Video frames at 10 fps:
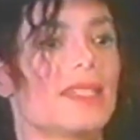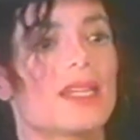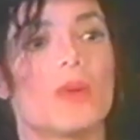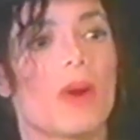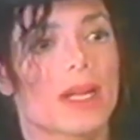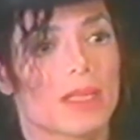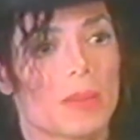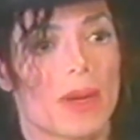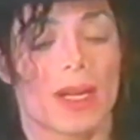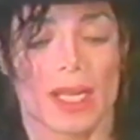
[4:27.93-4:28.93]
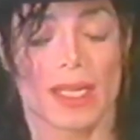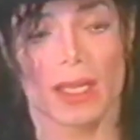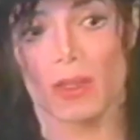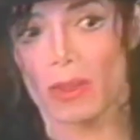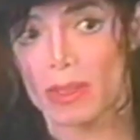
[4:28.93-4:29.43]
take a walk in the park. I
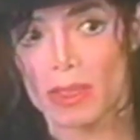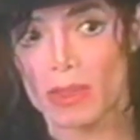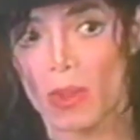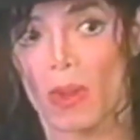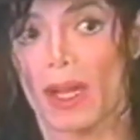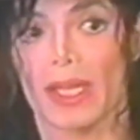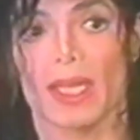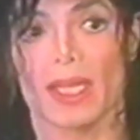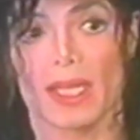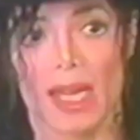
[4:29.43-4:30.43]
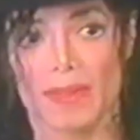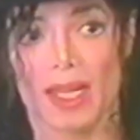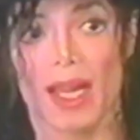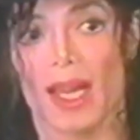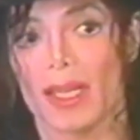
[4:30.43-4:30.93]
can't go to the store. I have to
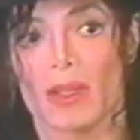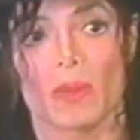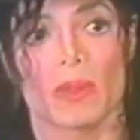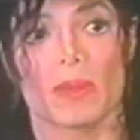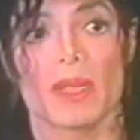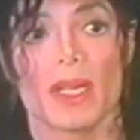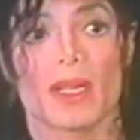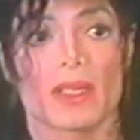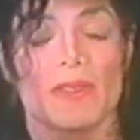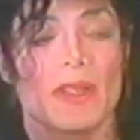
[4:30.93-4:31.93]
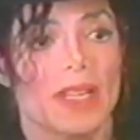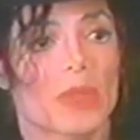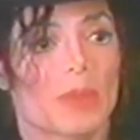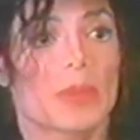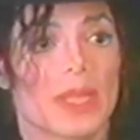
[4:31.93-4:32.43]
hide in a room. So you feel like
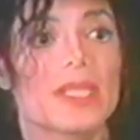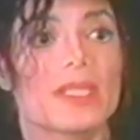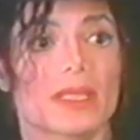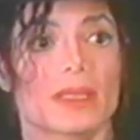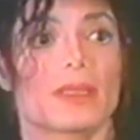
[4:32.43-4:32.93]
you're in prison.